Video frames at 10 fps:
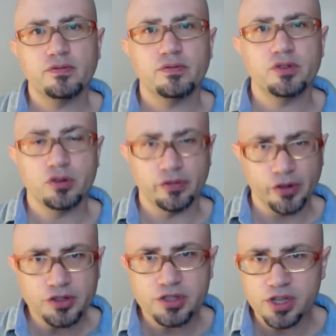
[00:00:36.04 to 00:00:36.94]

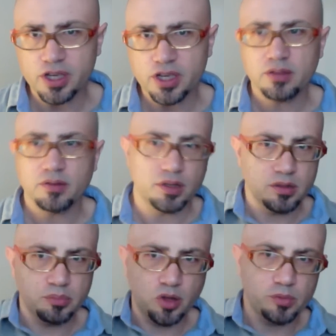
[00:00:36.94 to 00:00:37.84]
University. The
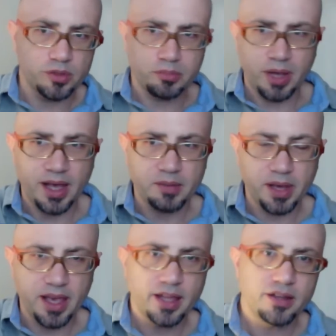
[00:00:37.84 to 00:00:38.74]
diploma's behind
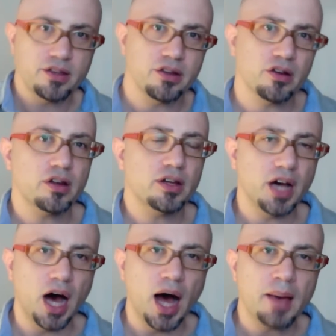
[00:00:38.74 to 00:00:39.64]
my head here.
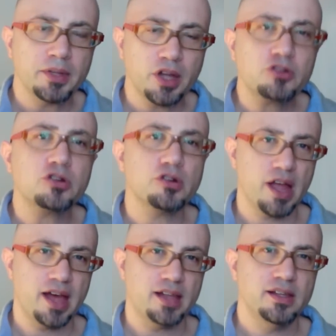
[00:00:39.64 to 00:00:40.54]
I'm an
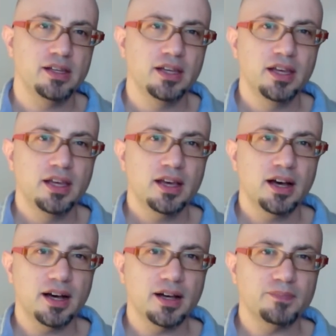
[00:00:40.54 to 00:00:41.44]
undergrad
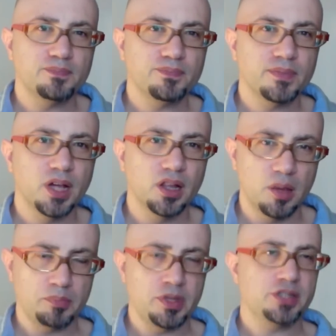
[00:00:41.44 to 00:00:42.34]

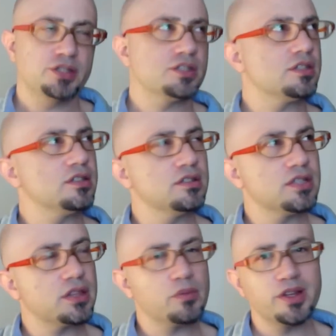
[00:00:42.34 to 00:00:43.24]
alumnus. Is
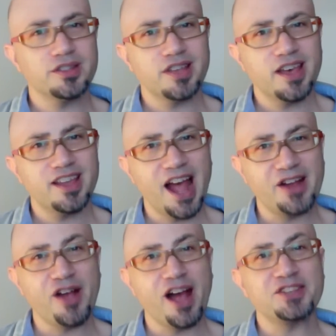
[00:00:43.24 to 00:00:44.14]
that the way to say it? I
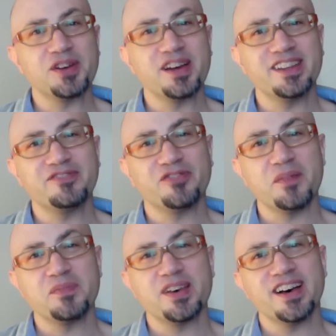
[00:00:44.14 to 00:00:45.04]
graduated from
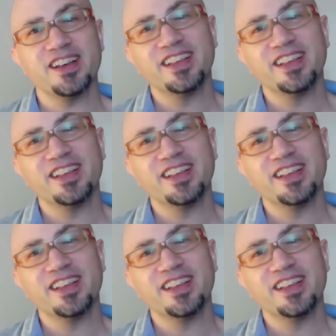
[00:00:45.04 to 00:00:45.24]
the